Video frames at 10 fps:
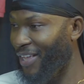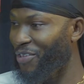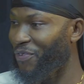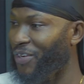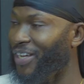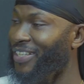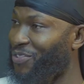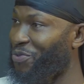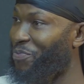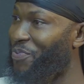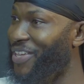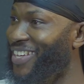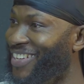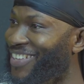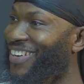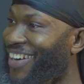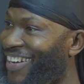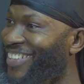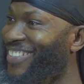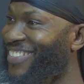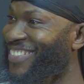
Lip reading: Thank you for that. Right?